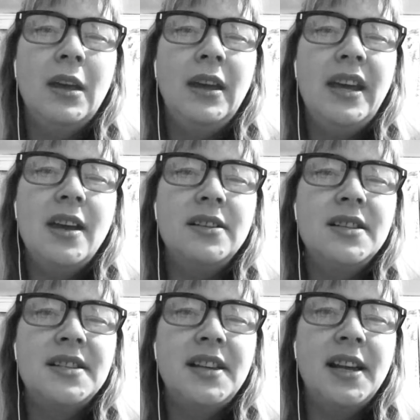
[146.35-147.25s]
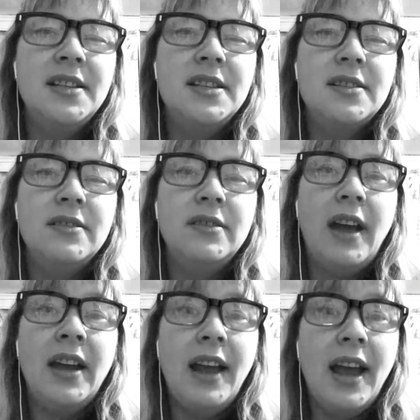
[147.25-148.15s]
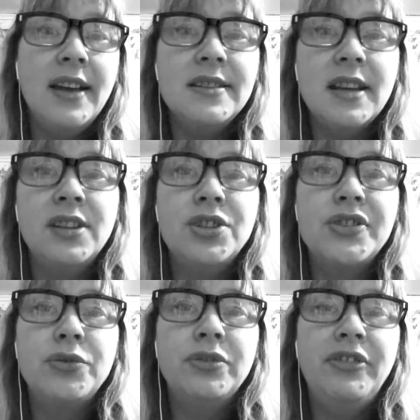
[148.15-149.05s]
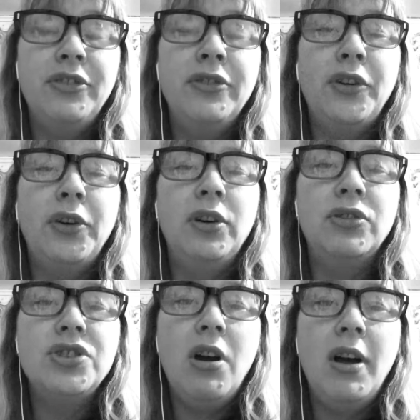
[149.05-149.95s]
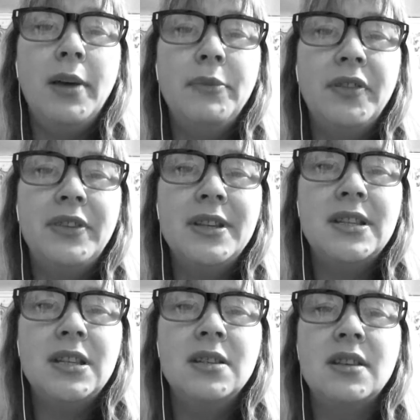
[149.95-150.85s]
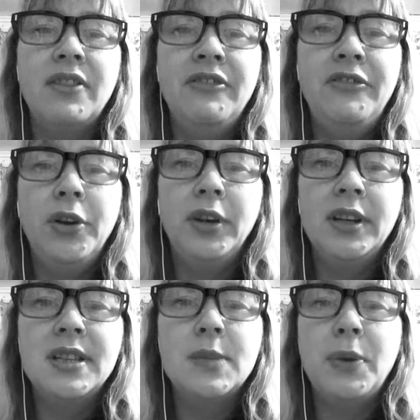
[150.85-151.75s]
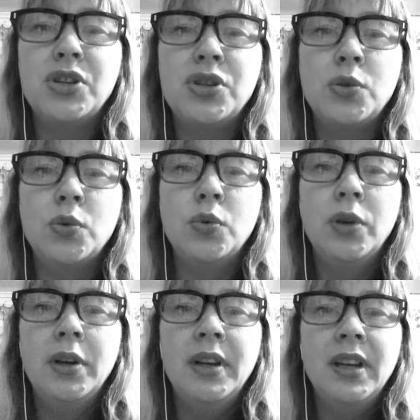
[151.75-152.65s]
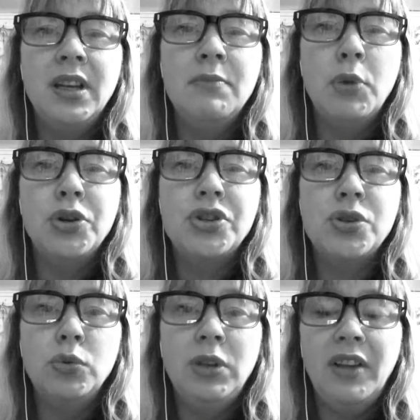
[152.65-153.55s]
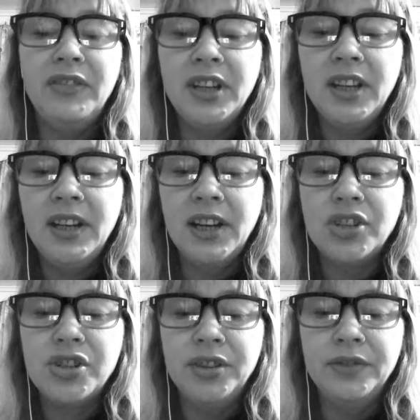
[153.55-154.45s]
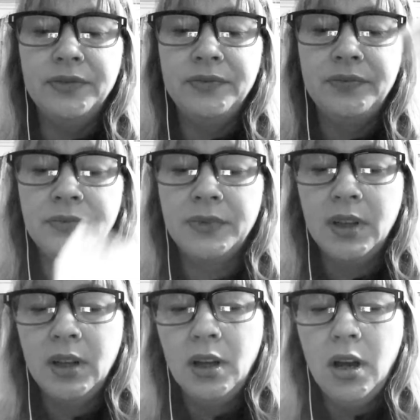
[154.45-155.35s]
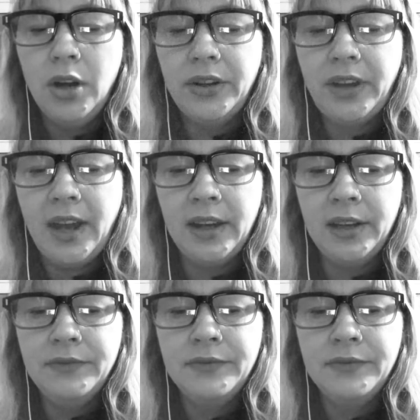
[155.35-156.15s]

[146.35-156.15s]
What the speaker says: he understands and has understood for a very long time that this is a very special, emotional, loving connection. Okay.